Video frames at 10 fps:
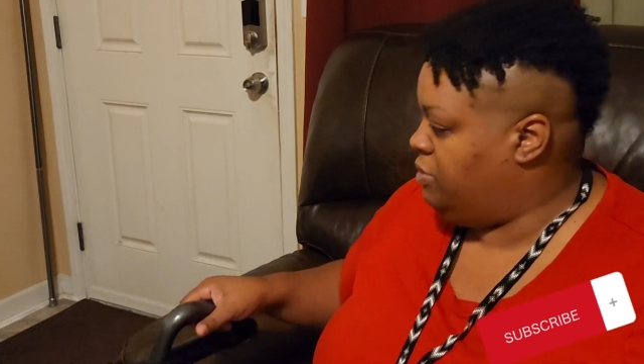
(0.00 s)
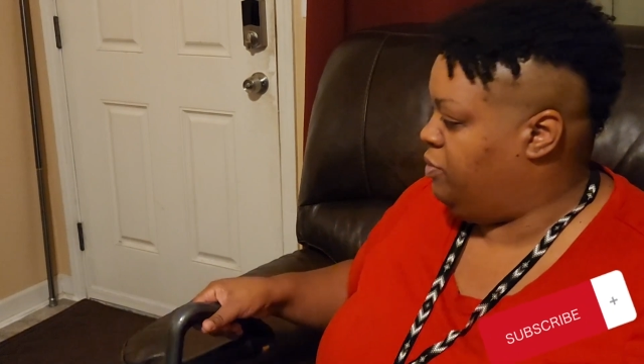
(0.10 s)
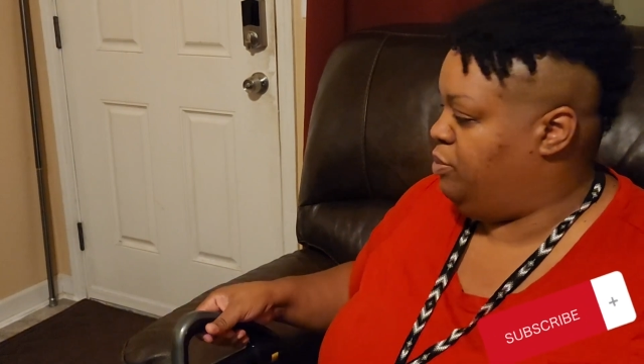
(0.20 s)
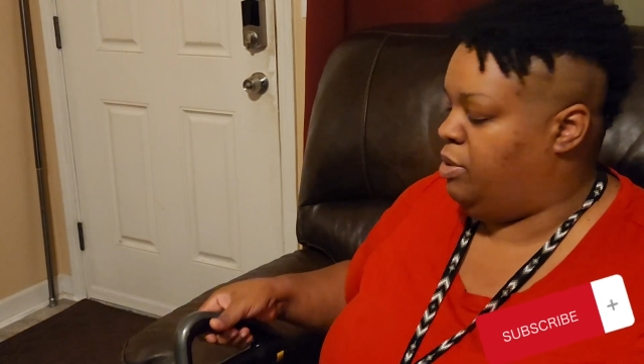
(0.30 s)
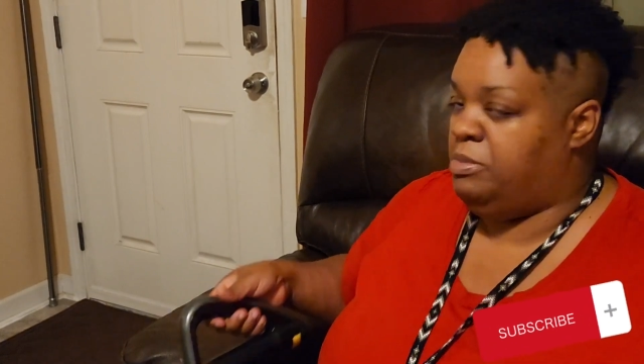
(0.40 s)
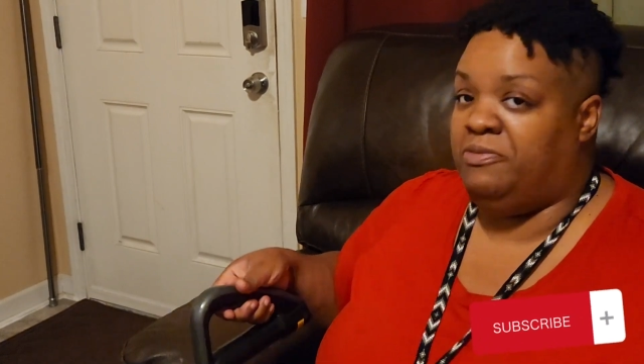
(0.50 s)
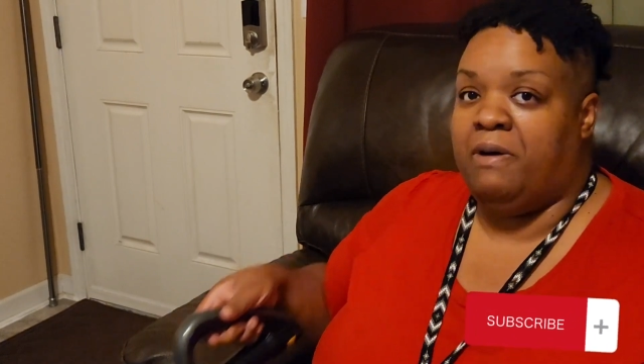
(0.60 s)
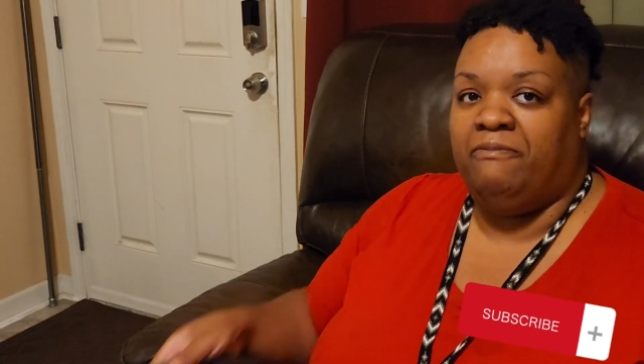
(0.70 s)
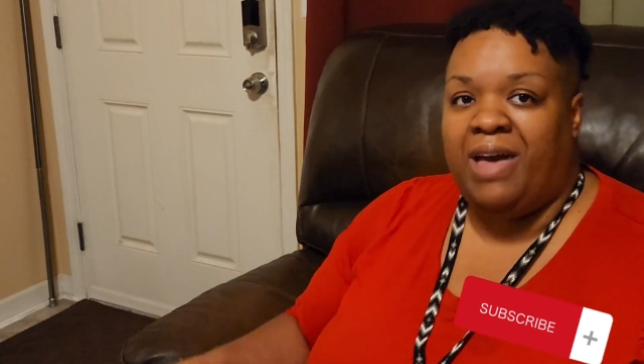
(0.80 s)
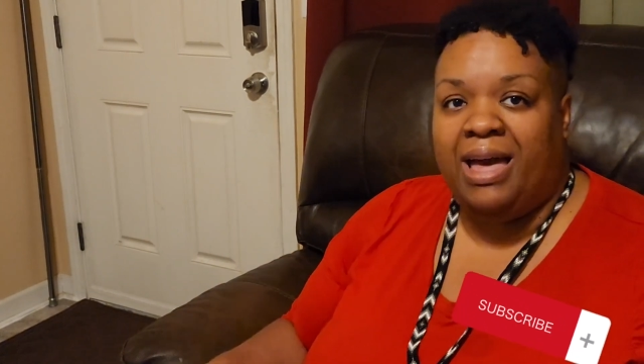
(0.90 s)
of a room, if
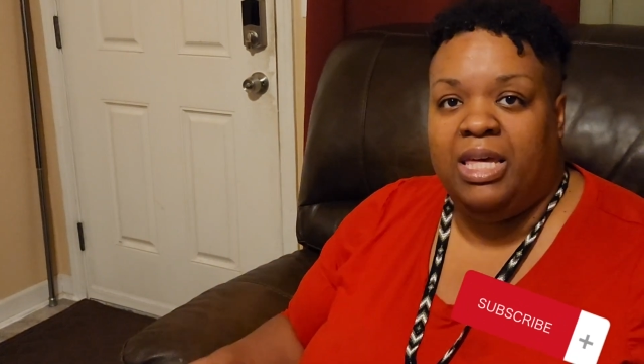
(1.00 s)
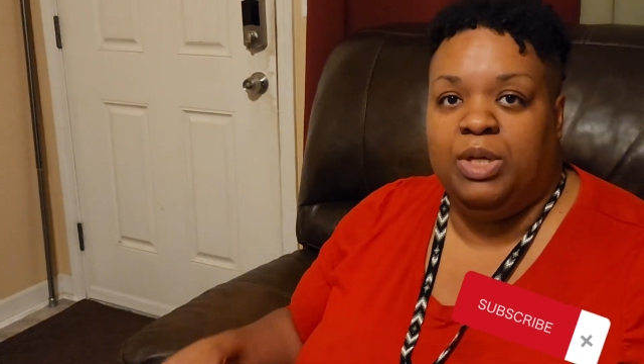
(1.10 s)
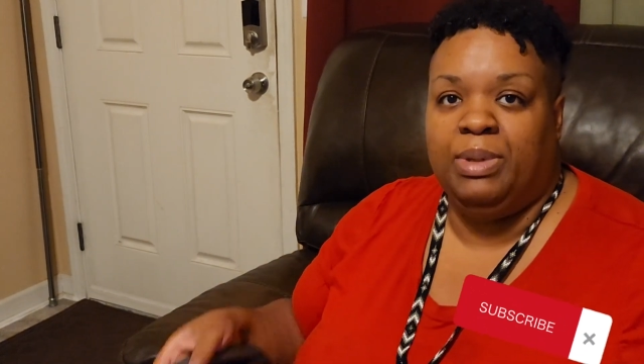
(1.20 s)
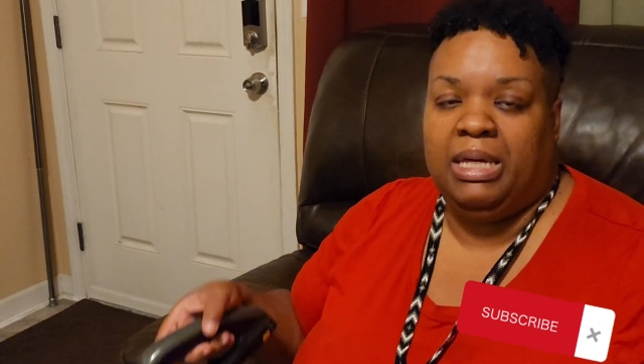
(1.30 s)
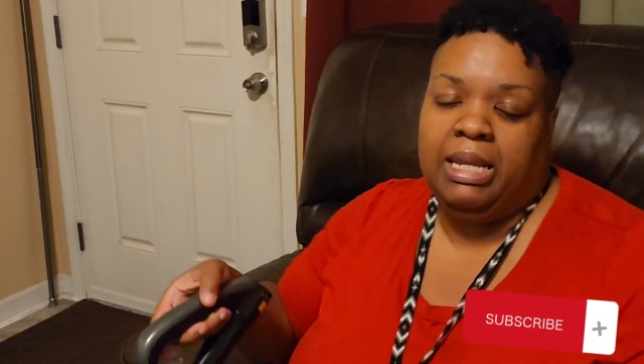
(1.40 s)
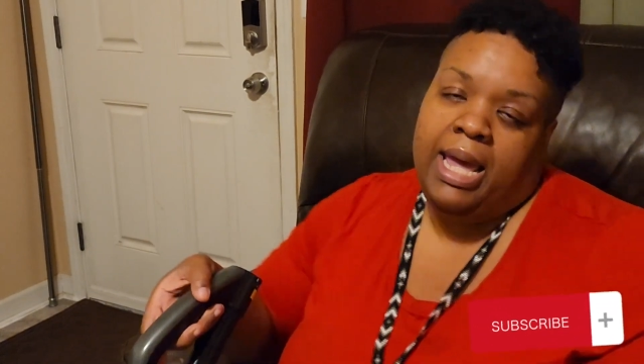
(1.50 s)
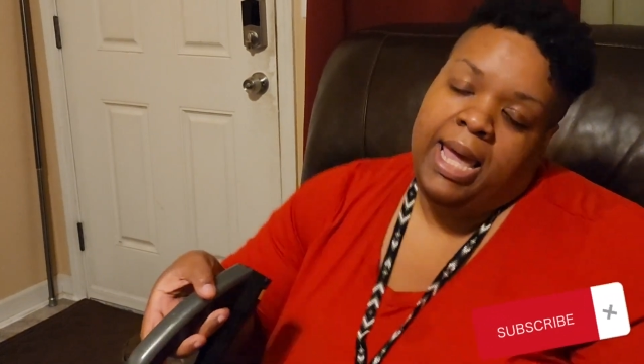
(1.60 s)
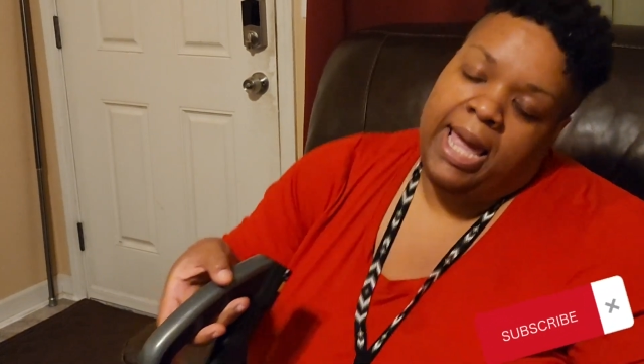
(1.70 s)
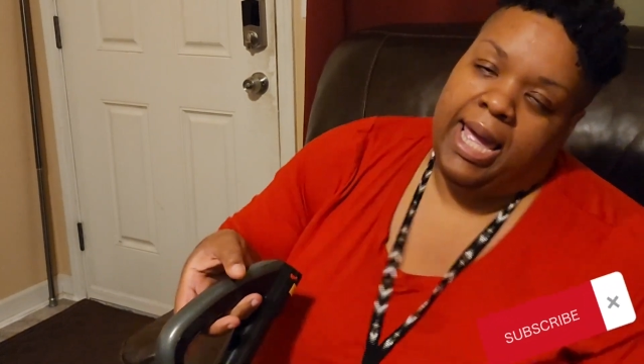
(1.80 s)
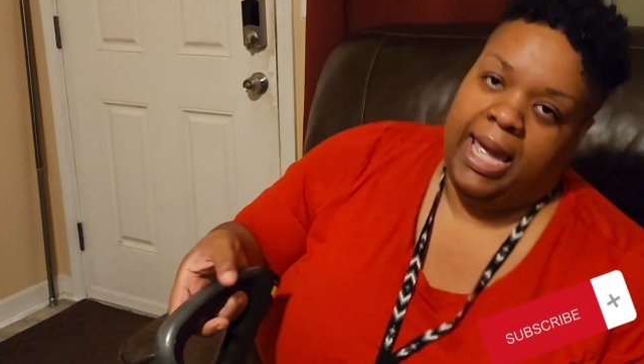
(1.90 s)
I'm vacuuming
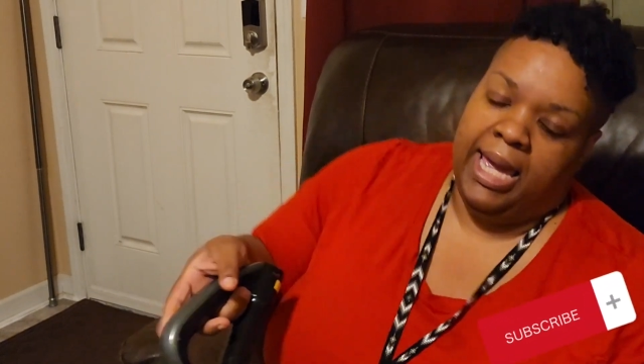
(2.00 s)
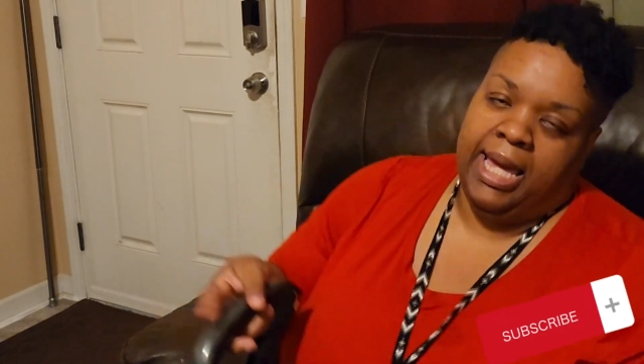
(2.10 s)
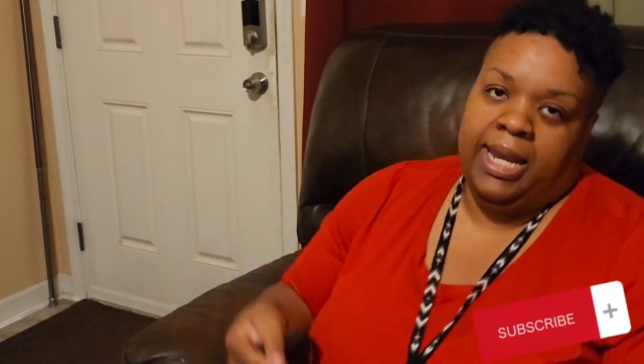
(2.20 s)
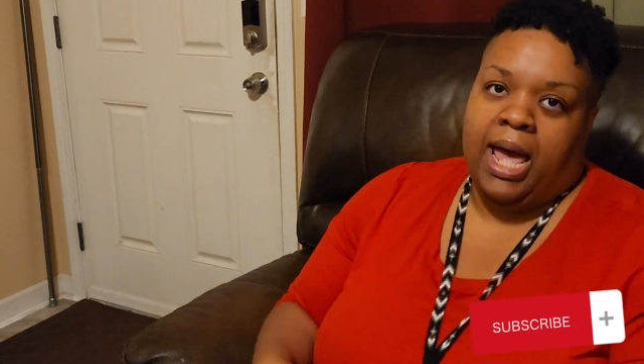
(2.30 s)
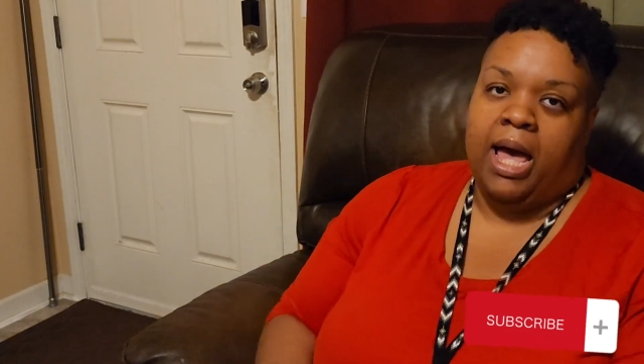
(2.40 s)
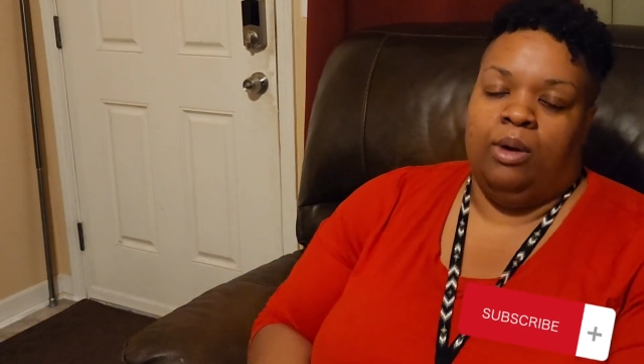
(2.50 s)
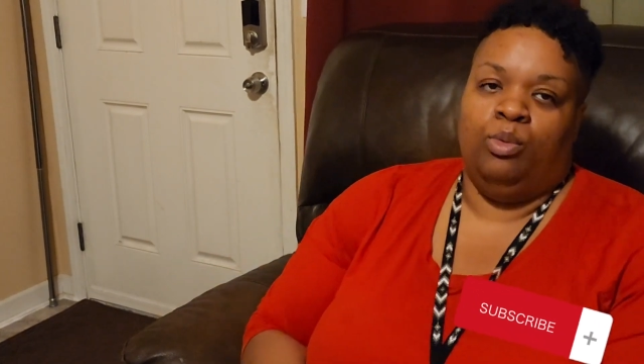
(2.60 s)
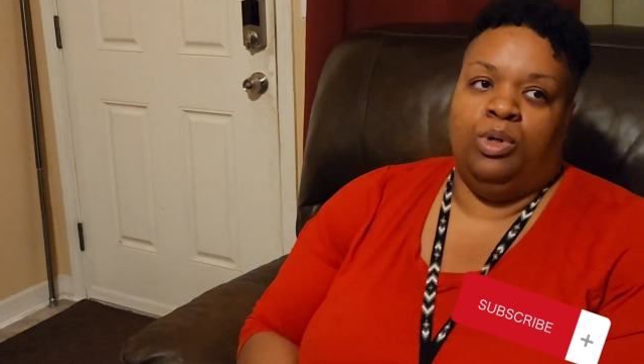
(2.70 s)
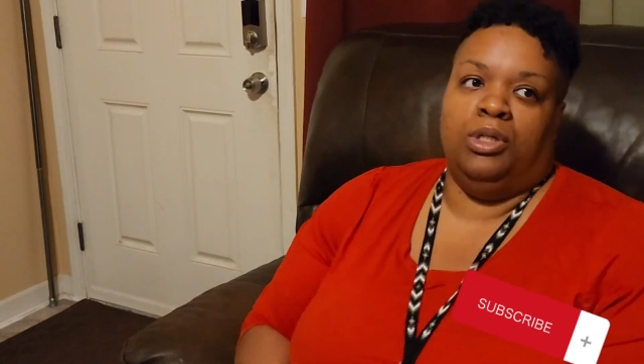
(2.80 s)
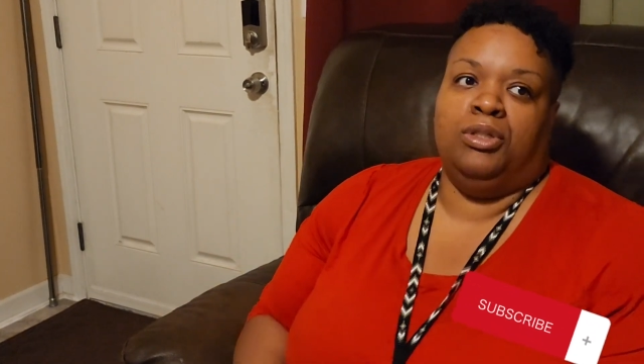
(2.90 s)
and
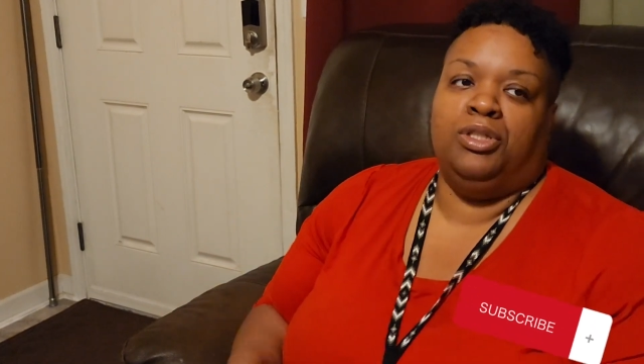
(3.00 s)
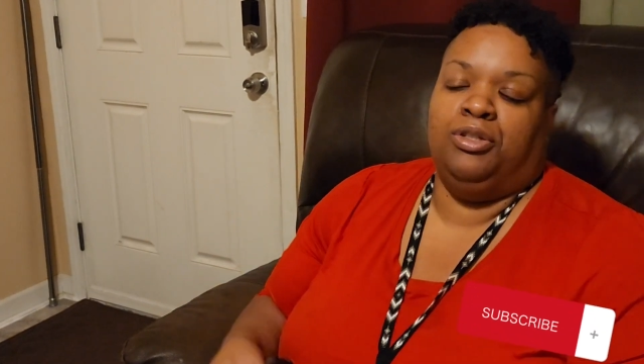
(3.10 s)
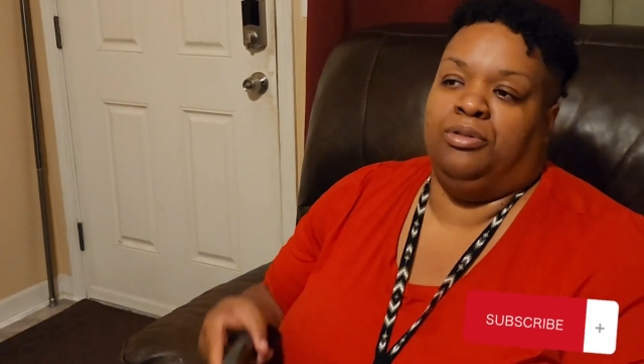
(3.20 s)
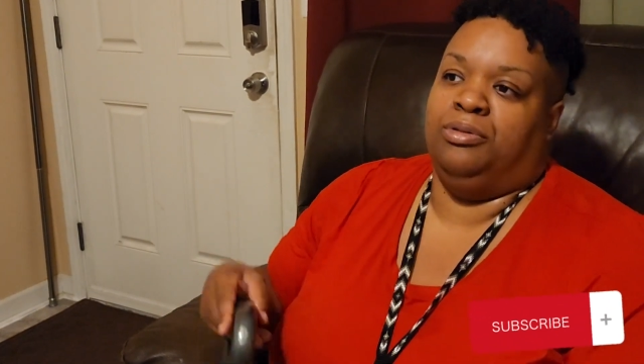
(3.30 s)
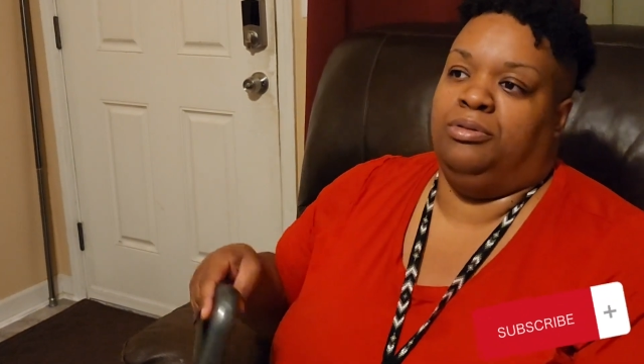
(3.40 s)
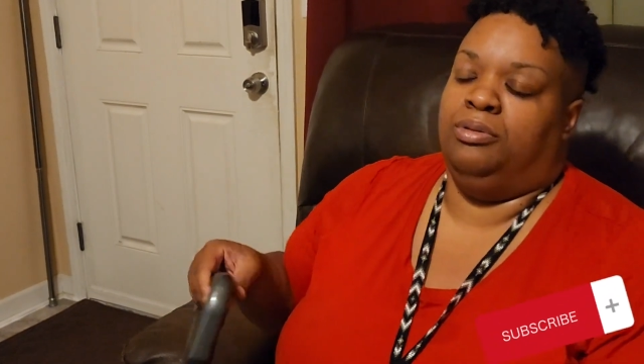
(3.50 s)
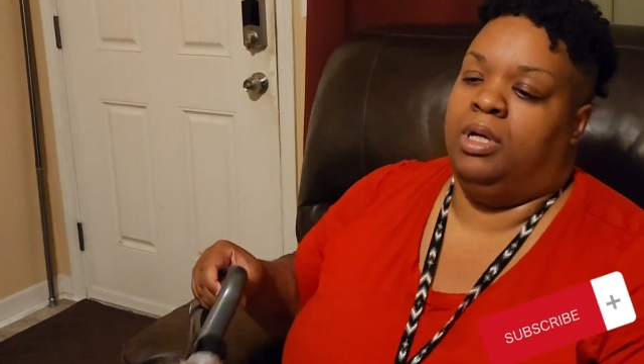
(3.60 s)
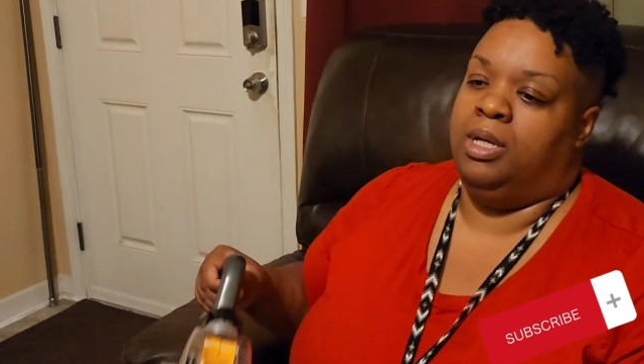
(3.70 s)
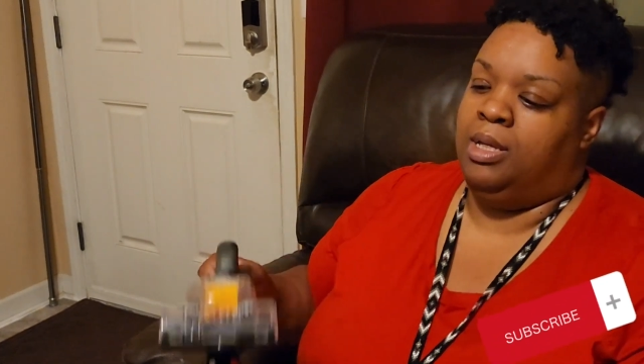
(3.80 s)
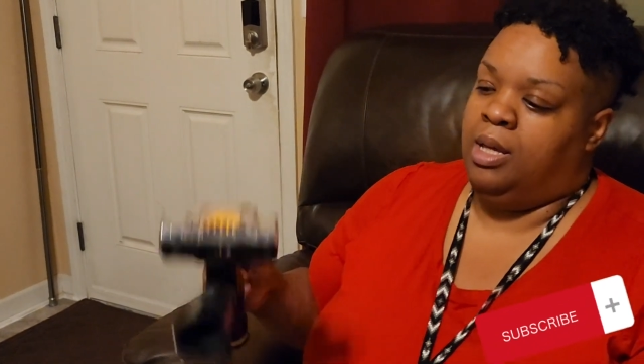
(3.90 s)
I want to